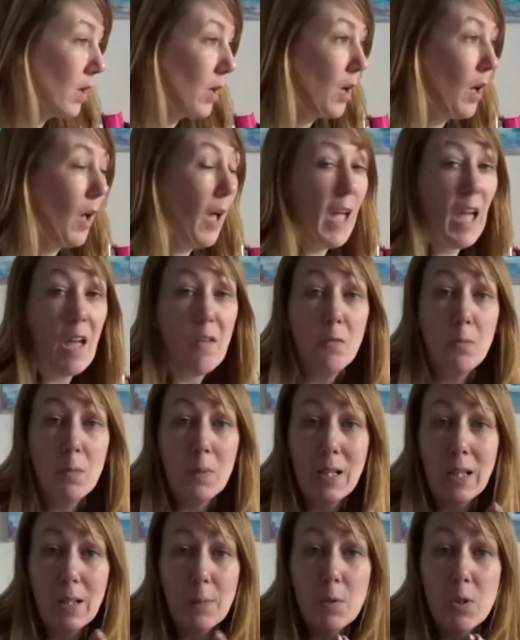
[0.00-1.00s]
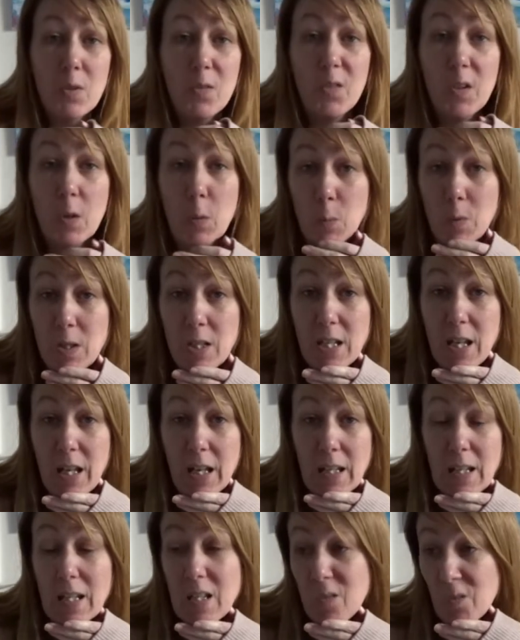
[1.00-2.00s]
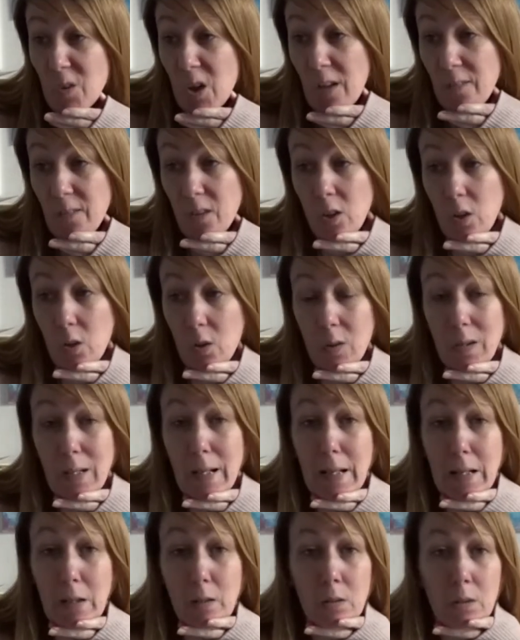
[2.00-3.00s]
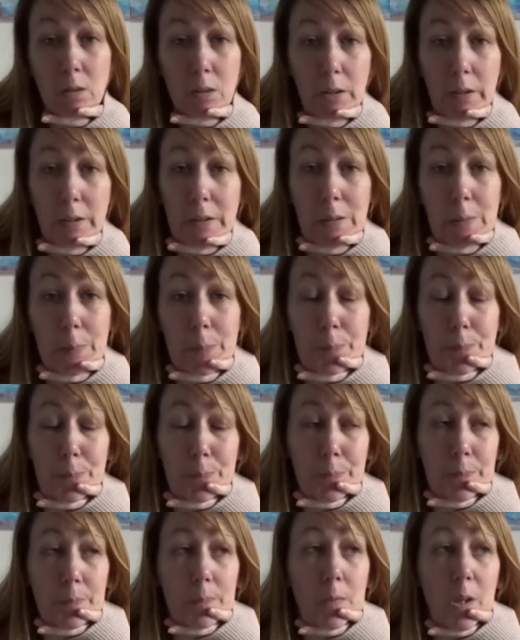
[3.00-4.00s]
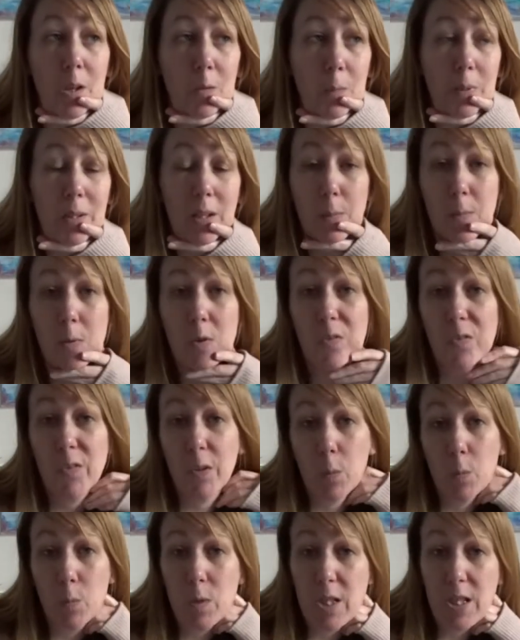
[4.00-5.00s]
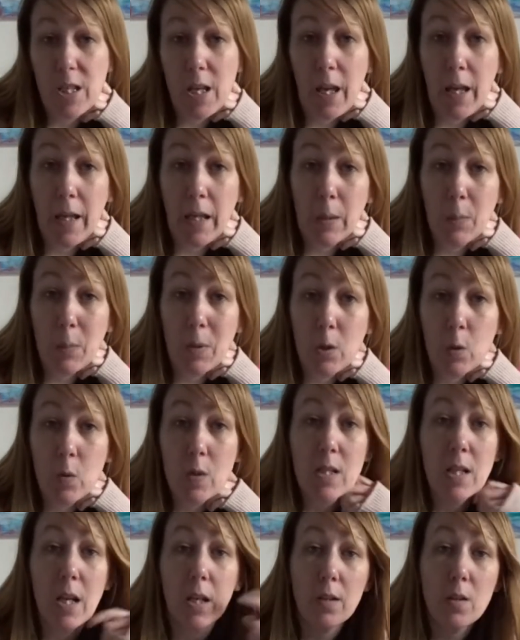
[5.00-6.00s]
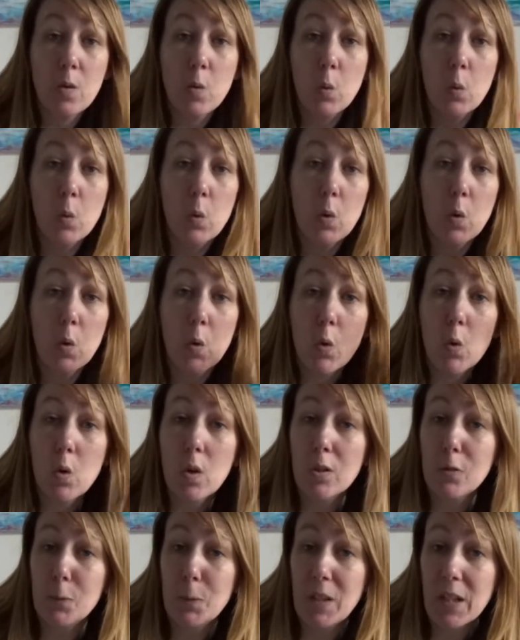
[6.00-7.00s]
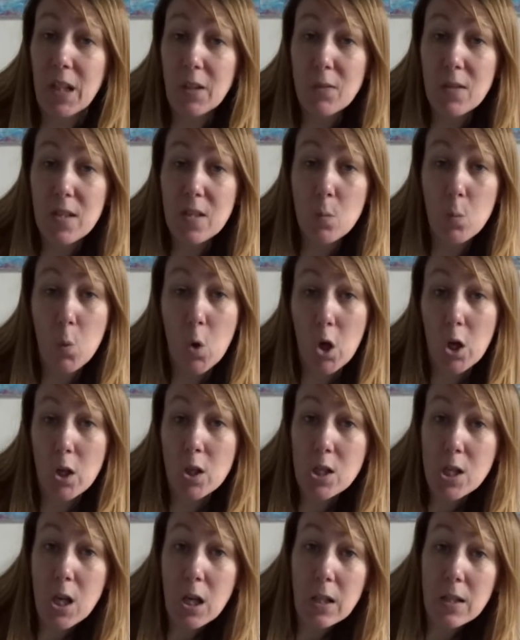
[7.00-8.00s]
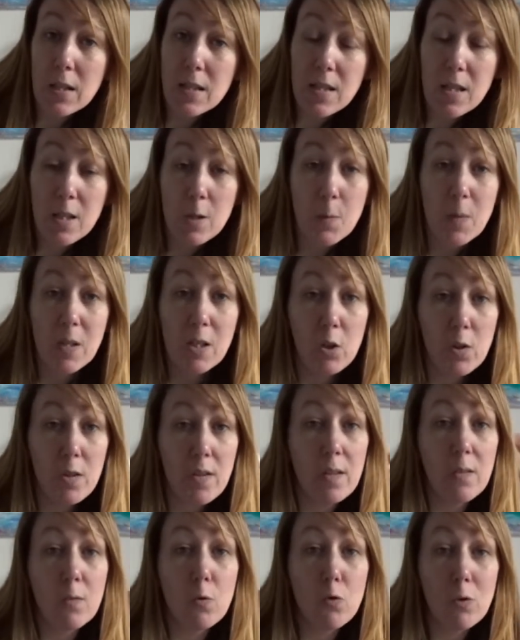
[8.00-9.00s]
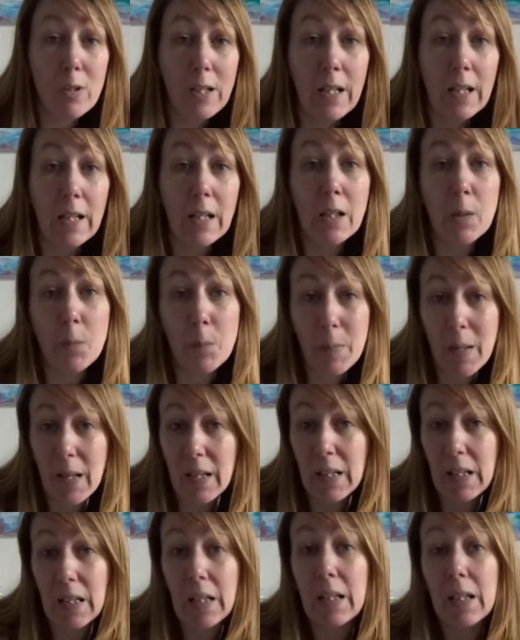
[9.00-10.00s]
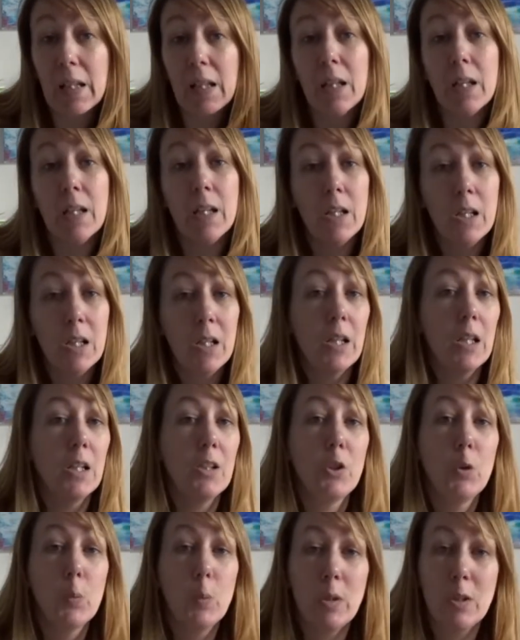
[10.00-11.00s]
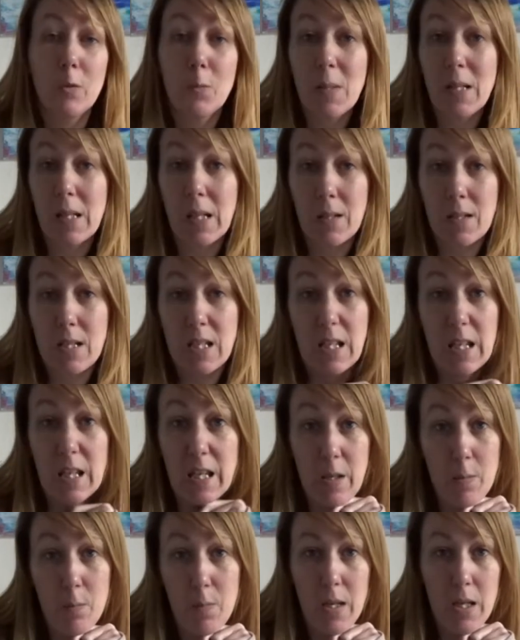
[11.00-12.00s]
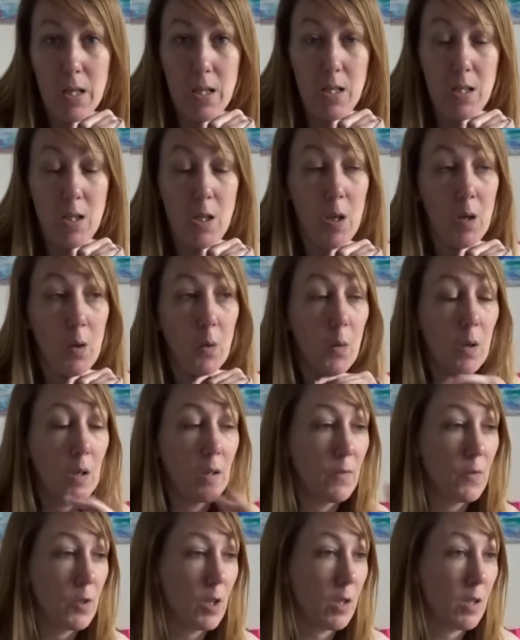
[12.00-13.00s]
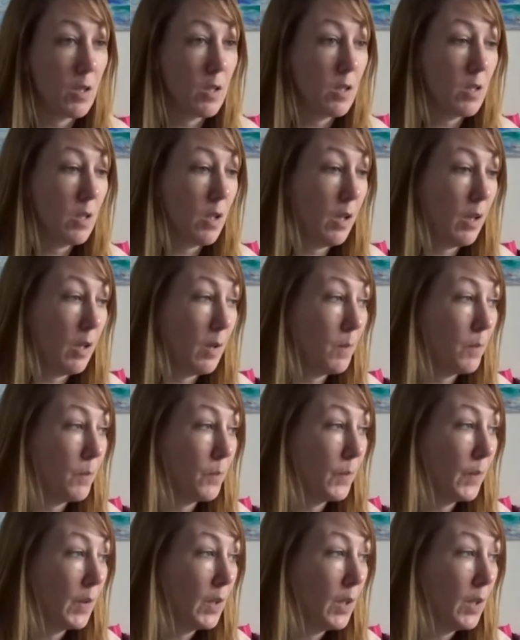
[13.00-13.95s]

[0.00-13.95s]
I haven't been able to film today, it's 5 o'clock now. I haven't been able to film today because next door I've been having some work done, so there's been lots of drilling and banging and you wouldn't have been able to hear me, so I've just been